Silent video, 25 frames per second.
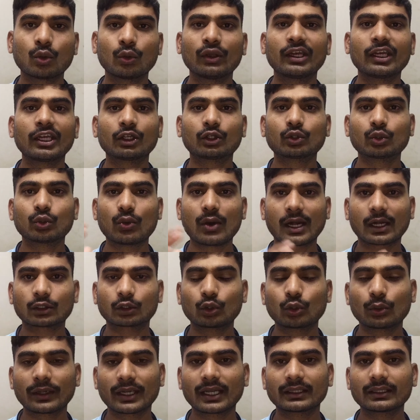So we
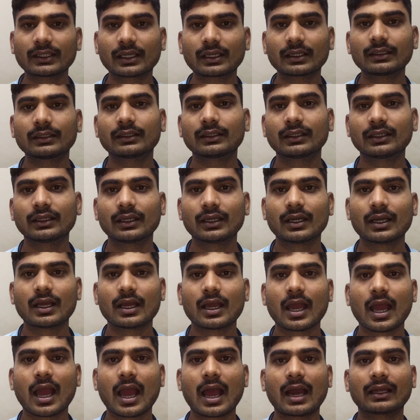need to work together
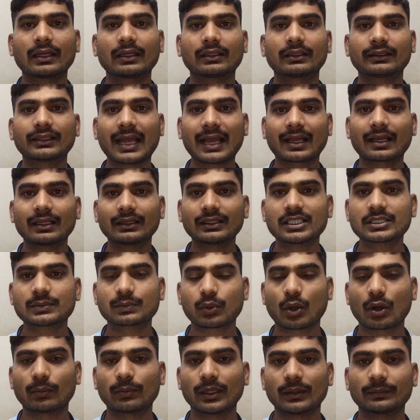and
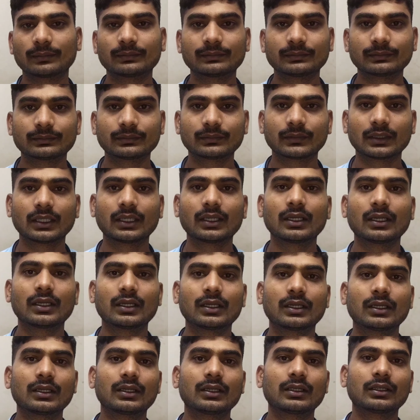tackle this problem.
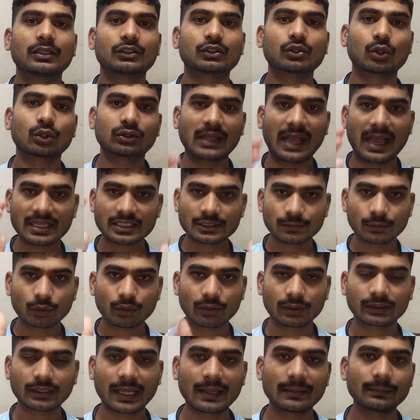
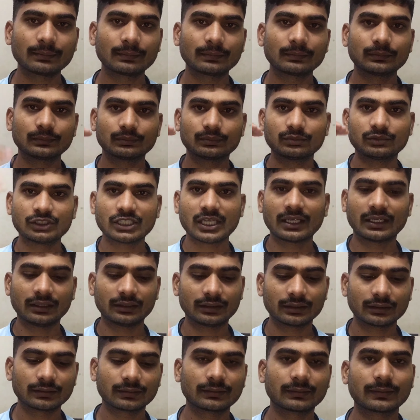So thanks for your time.
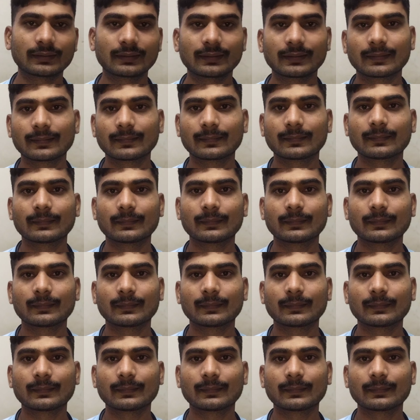Jai Hind.